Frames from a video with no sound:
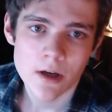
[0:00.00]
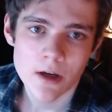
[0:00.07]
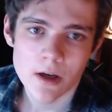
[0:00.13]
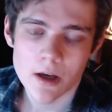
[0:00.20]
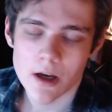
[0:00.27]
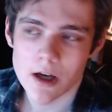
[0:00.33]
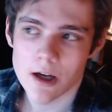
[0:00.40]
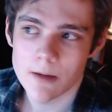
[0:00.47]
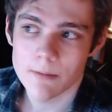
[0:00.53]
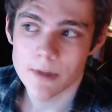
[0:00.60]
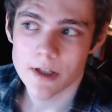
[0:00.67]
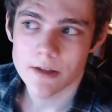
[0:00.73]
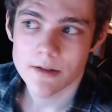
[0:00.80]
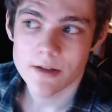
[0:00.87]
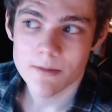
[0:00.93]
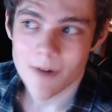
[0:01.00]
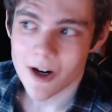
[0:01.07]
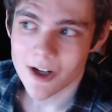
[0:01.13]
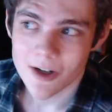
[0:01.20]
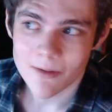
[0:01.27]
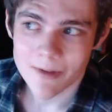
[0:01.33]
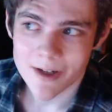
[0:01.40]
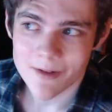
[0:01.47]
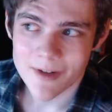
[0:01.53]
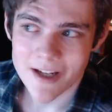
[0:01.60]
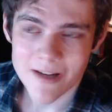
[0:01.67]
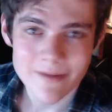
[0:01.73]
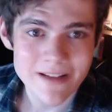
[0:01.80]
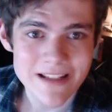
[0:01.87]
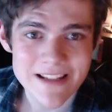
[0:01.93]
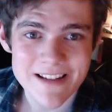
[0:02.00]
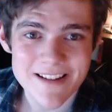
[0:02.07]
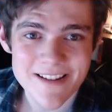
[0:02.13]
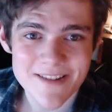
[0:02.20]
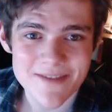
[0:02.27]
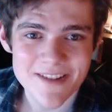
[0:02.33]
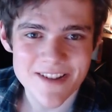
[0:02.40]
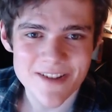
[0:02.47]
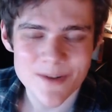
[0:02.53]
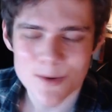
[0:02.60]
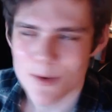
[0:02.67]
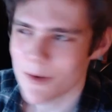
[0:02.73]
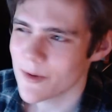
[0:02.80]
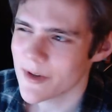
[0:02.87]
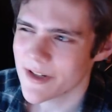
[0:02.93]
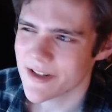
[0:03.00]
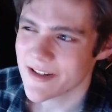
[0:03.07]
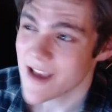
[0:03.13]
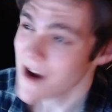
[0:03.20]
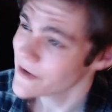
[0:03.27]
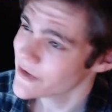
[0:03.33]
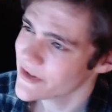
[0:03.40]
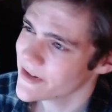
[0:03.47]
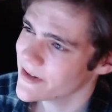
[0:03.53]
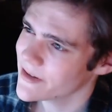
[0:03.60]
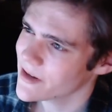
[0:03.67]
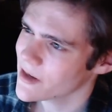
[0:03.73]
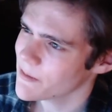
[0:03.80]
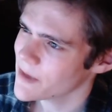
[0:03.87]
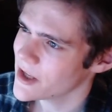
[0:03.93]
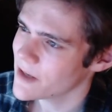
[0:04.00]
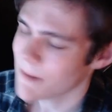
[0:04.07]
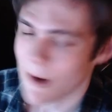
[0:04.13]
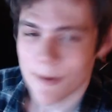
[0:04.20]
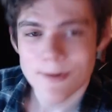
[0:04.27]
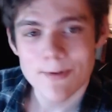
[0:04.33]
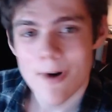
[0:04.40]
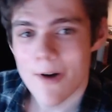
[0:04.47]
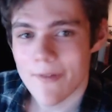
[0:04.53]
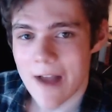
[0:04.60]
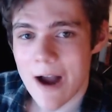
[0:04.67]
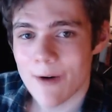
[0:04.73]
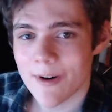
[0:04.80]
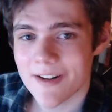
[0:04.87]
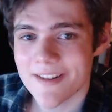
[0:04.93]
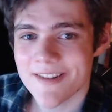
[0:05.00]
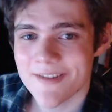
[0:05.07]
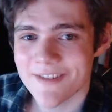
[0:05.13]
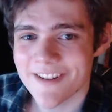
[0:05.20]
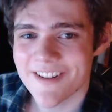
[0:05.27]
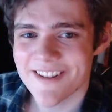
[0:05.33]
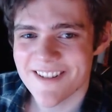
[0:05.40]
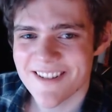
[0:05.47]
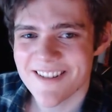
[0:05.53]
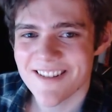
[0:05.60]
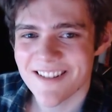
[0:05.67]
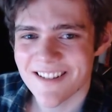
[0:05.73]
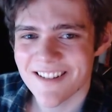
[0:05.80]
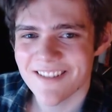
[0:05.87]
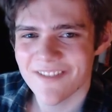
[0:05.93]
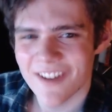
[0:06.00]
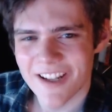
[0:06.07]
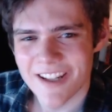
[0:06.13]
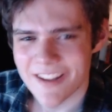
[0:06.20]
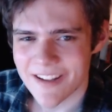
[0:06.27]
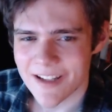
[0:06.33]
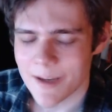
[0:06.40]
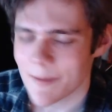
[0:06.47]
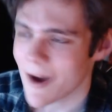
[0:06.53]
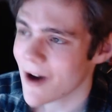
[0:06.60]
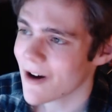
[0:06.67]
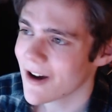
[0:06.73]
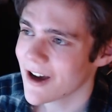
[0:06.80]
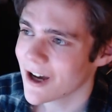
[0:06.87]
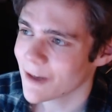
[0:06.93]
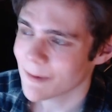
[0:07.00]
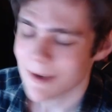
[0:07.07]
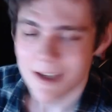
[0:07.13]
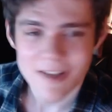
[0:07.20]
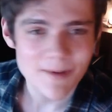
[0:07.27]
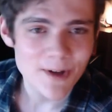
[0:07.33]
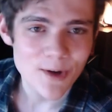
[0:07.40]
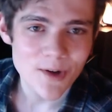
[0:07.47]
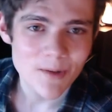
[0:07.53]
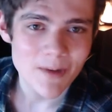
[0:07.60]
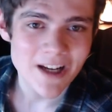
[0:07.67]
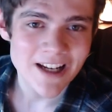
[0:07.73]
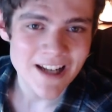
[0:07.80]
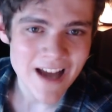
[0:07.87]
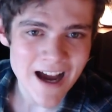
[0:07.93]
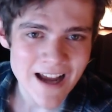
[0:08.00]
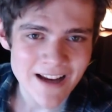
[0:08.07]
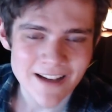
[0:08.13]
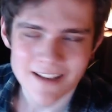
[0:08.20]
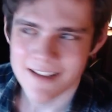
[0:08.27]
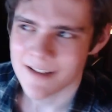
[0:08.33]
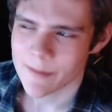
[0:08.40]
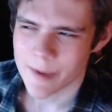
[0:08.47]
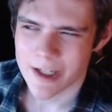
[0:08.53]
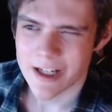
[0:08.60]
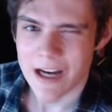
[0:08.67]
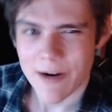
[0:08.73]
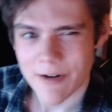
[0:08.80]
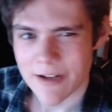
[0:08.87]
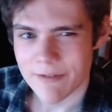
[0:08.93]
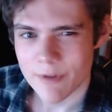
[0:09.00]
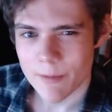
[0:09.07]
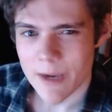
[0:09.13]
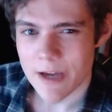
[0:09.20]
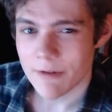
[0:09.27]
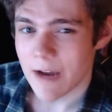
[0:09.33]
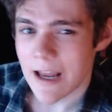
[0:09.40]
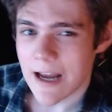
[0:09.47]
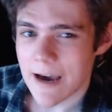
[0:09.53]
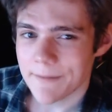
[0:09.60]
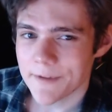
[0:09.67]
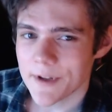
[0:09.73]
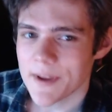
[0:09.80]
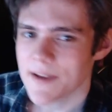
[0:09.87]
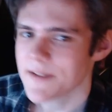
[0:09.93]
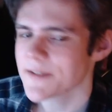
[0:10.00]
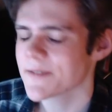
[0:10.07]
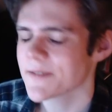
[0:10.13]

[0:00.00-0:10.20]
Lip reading: But tomorrow, I'm gonna wake up at 6, which is cool, which is actually gonna be in about 12 hours, which is fun to think about. I'm gonna be going to bed at 9, and I'm gonna get ready for bed right after this.